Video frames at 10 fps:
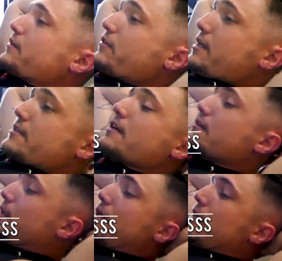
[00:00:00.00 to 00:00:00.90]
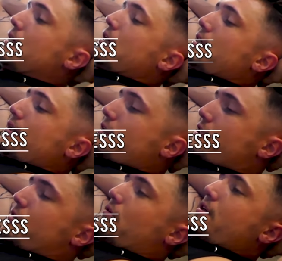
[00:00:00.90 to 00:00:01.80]
your knees out
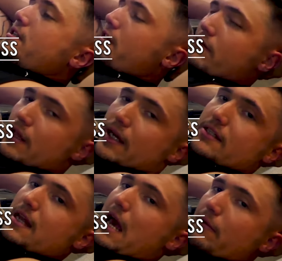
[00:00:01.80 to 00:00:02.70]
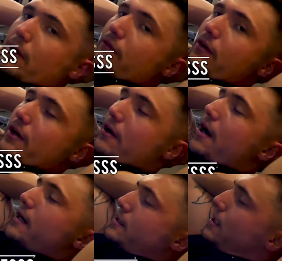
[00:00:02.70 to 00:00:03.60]
unless you want to see your leg snap right in front of your
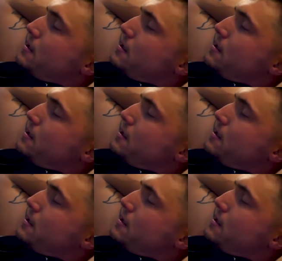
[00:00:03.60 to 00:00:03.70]
eyes.